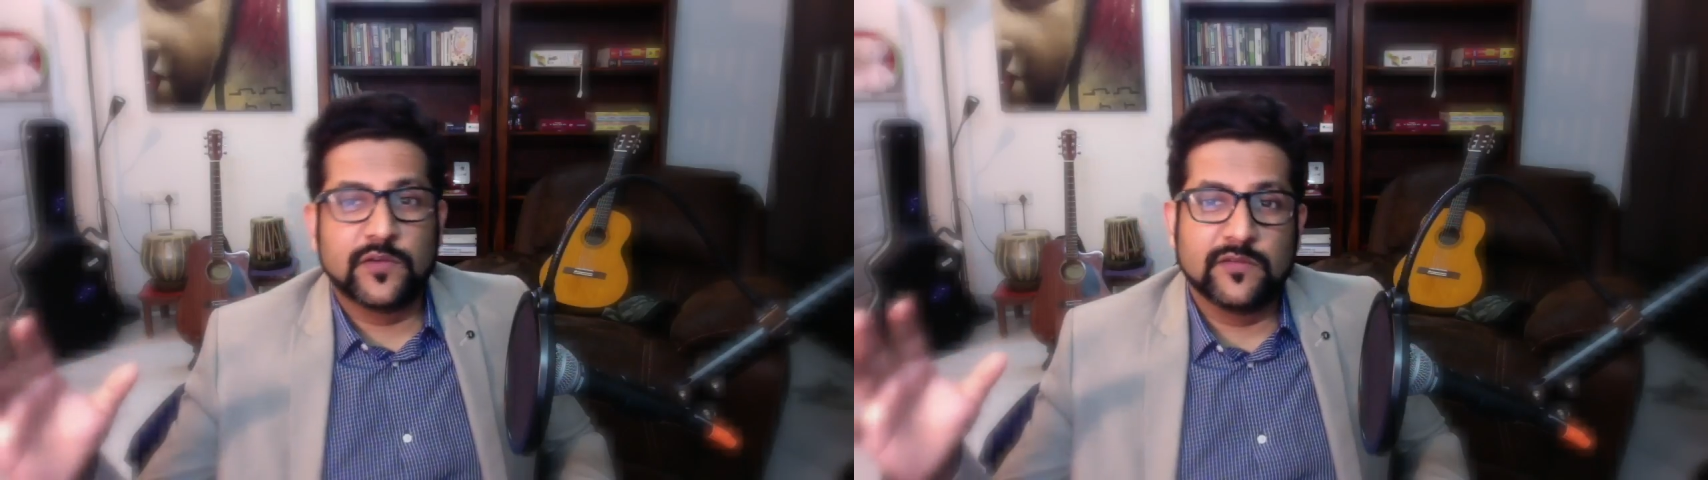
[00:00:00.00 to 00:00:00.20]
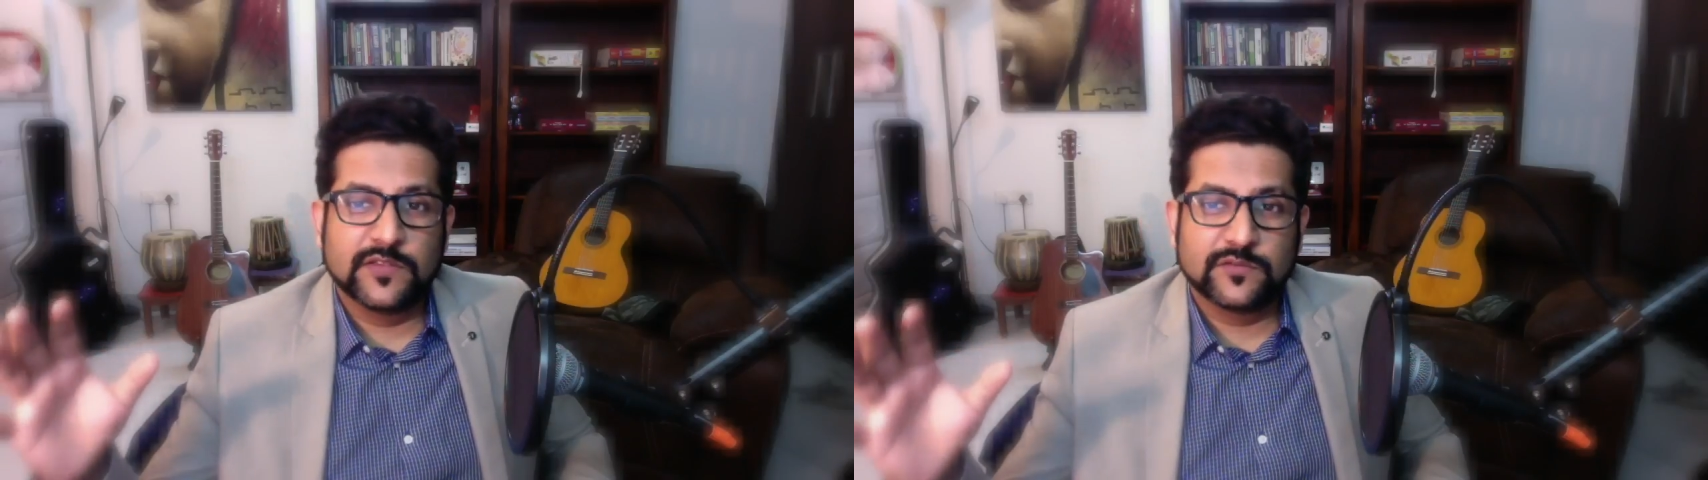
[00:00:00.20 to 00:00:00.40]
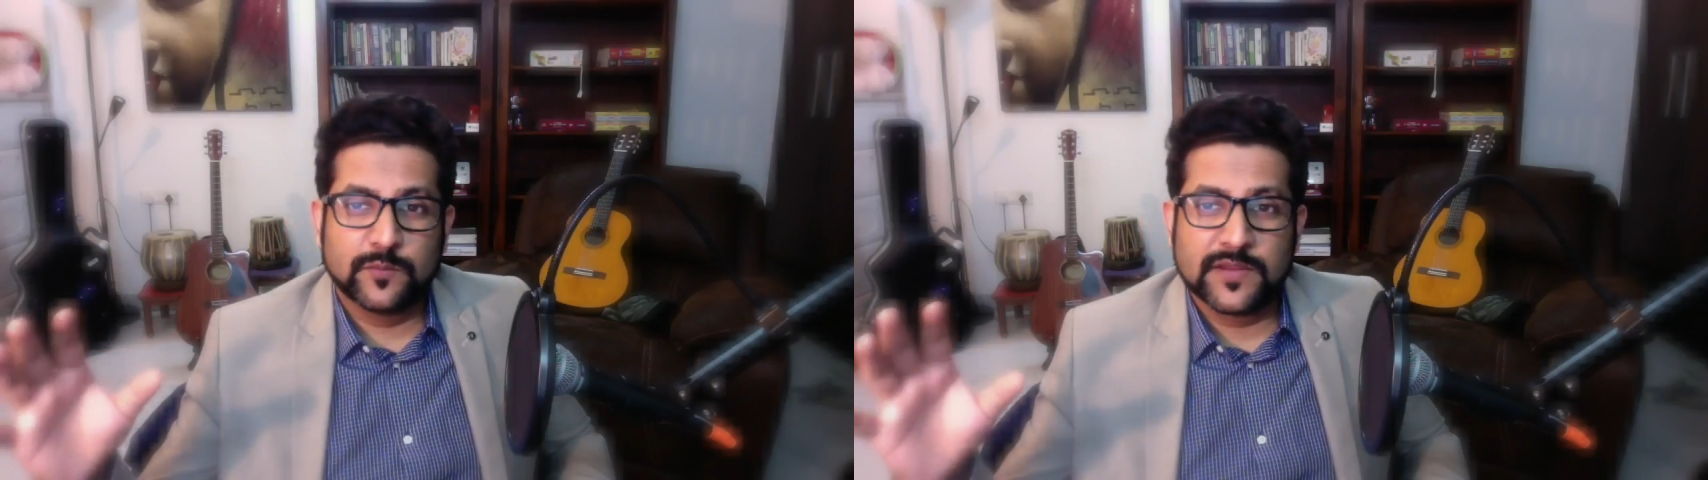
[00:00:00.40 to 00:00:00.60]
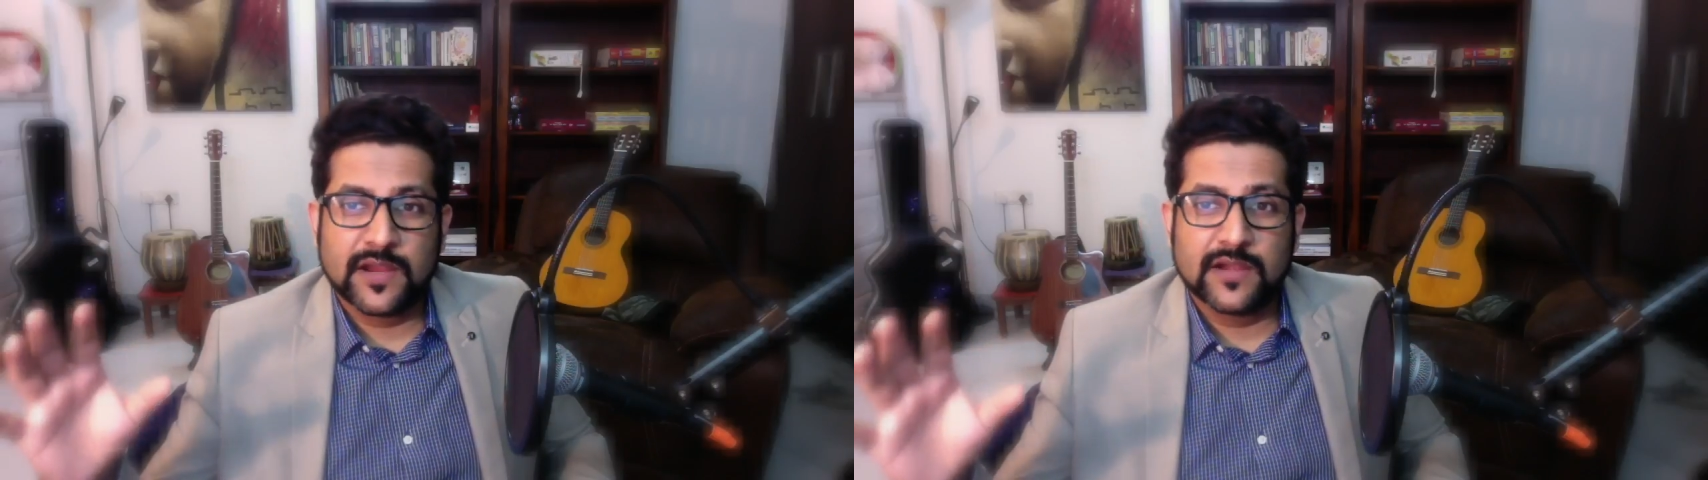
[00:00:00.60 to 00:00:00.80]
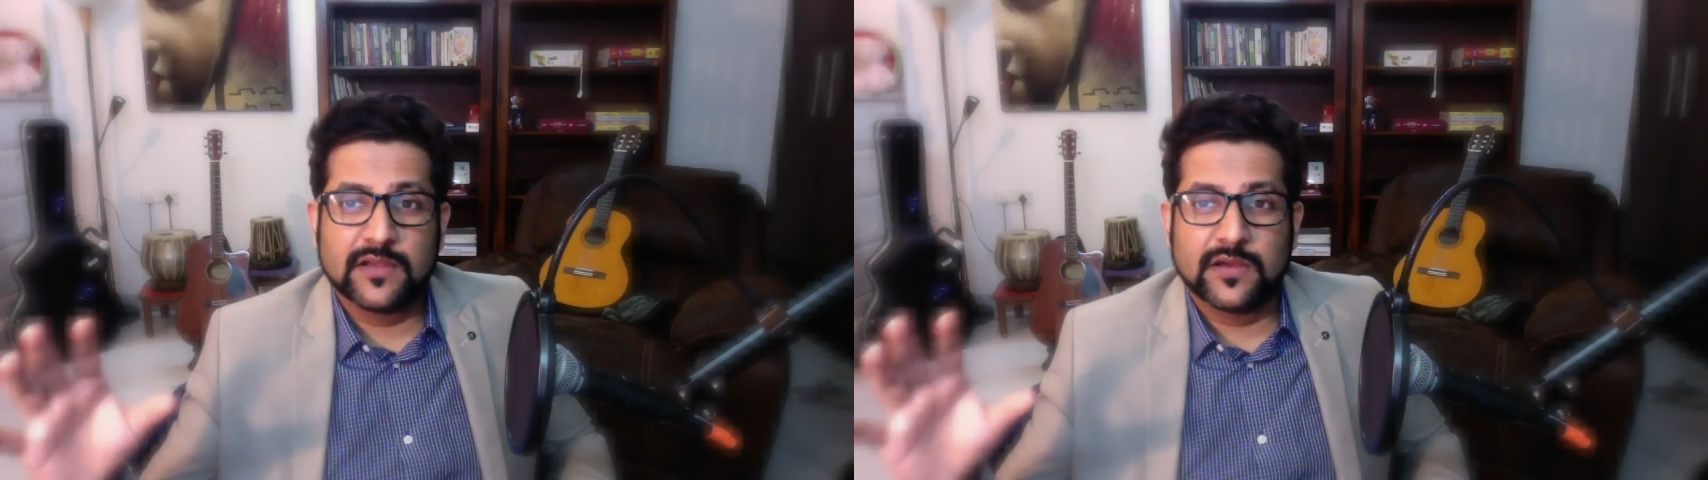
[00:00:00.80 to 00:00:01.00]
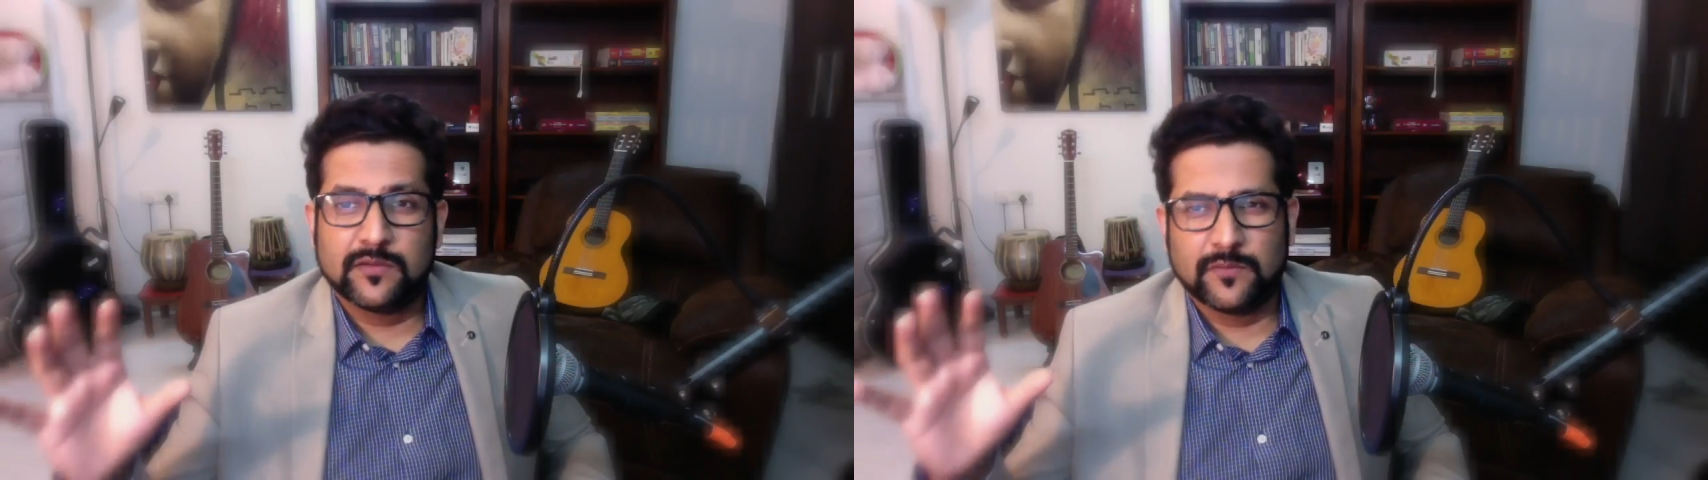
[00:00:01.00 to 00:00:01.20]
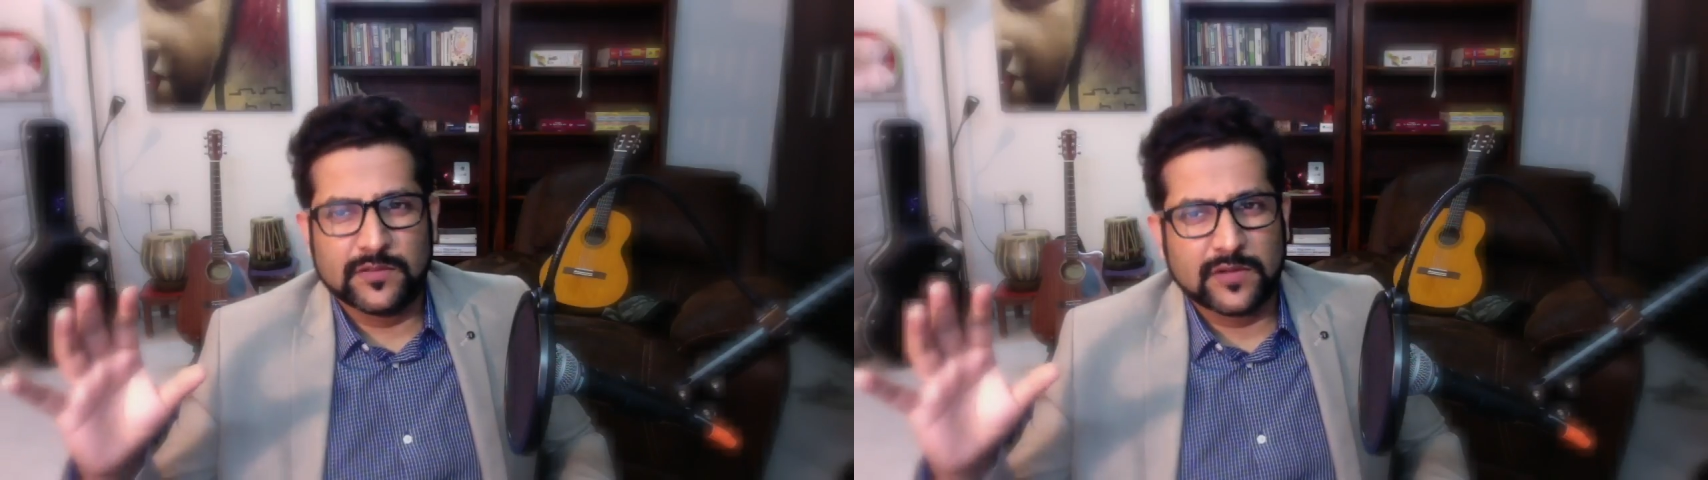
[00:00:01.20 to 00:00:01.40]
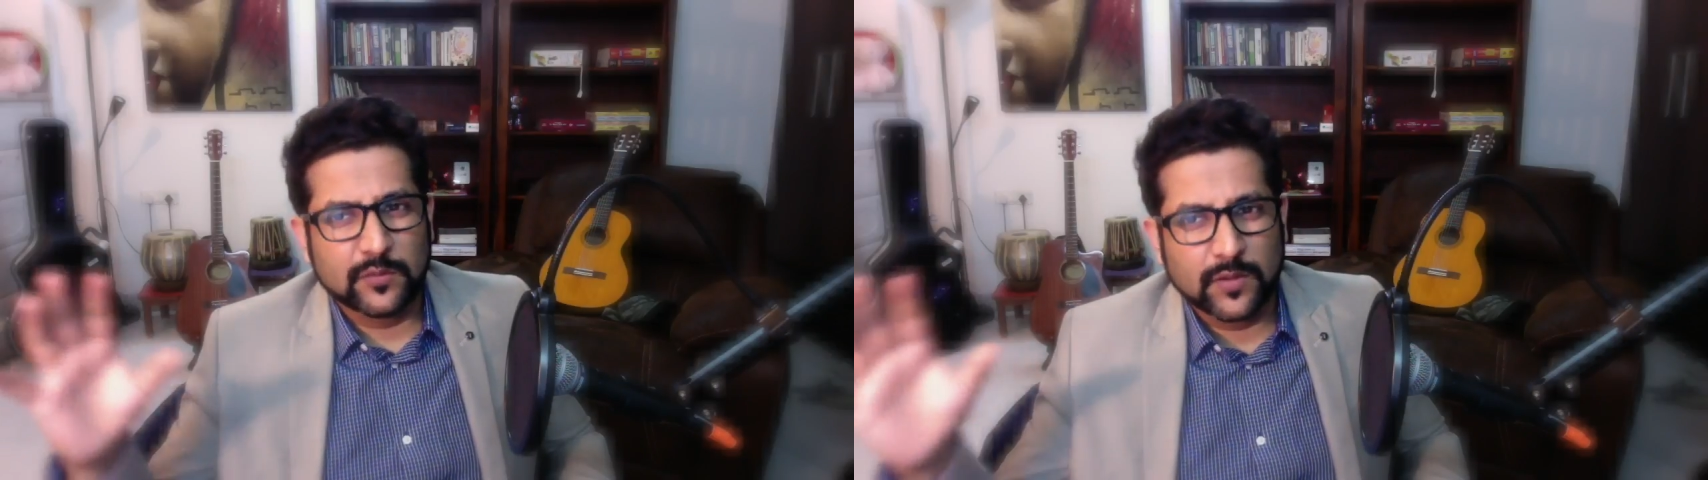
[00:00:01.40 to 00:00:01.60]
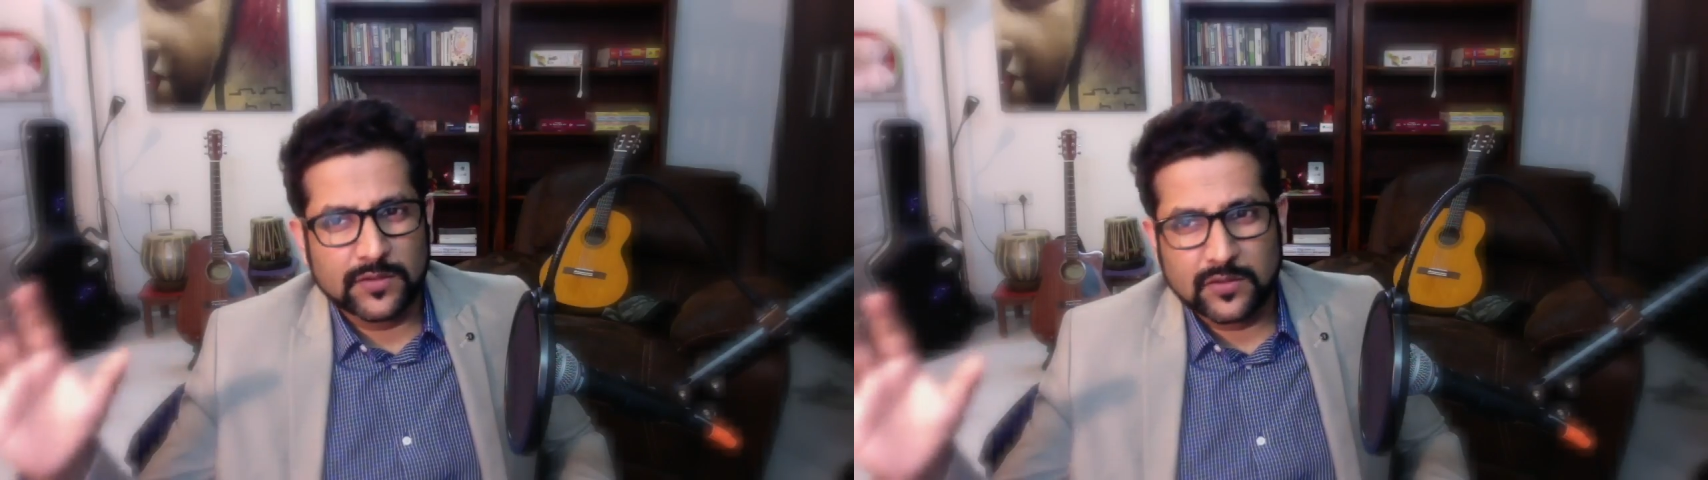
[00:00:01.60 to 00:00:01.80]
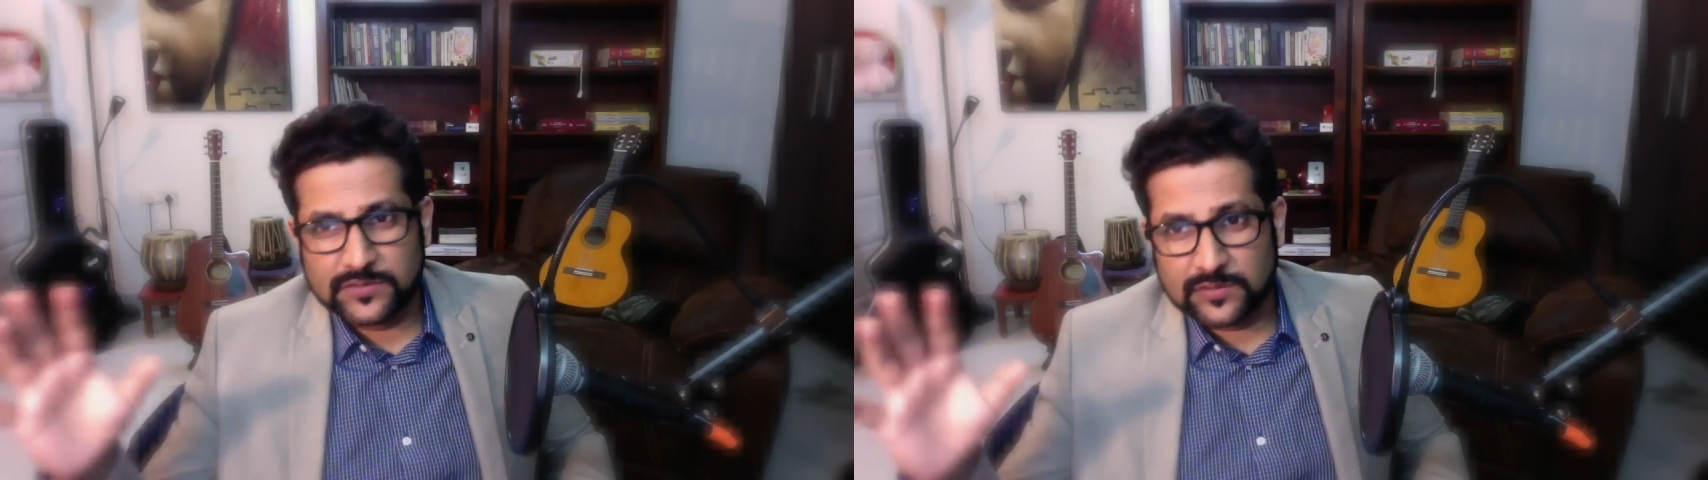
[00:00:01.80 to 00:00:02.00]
railways would be at 131,000